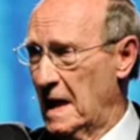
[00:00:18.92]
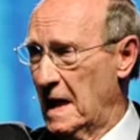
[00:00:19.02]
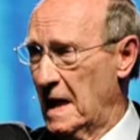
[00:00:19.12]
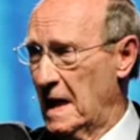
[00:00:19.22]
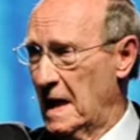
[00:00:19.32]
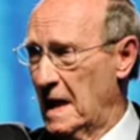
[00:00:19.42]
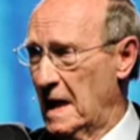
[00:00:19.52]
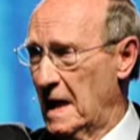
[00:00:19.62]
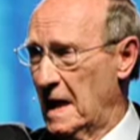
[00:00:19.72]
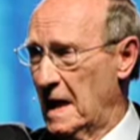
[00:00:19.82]

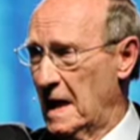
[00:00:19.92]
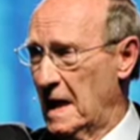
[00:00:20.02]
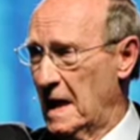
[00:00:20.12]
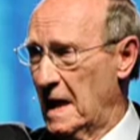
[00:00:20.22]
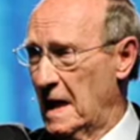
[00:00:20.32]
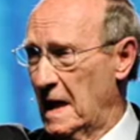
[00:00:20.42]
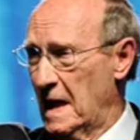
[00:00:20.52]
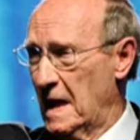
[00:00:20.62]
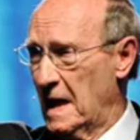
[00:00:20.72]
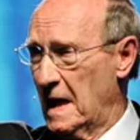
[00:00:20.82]

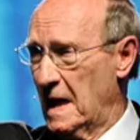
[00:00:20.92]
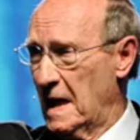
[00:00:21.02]
Nobody speaks.